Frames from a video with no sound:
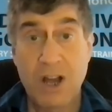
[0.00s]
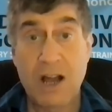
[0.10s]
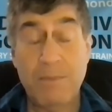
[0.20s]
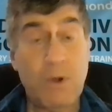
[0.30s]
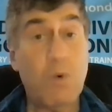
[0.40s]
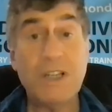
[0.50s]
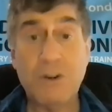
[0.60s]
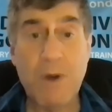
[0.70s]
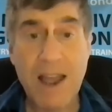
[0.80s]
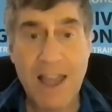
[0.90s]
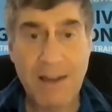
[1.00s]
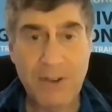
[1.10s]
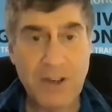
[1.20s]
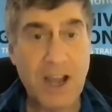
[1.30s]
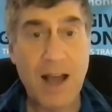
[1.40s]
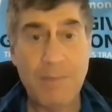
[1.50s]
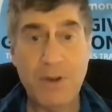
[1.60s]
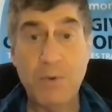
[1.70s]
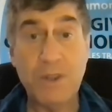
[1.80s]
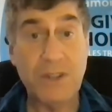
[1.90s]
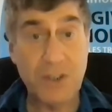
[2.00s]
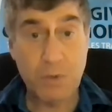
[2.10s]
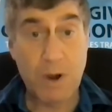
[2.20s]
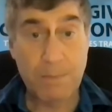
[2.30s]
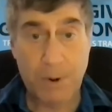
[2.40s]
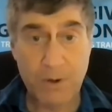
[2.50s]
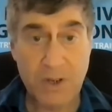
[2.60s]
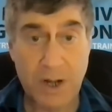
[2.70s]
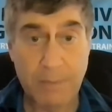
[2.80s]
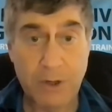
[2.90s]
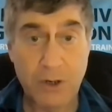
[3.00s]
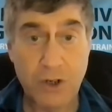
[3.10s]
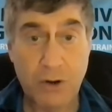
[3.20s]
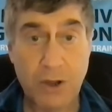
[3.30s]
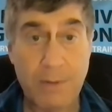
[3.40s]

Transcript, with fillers: Um, what do I have in common with this one person I'm going to show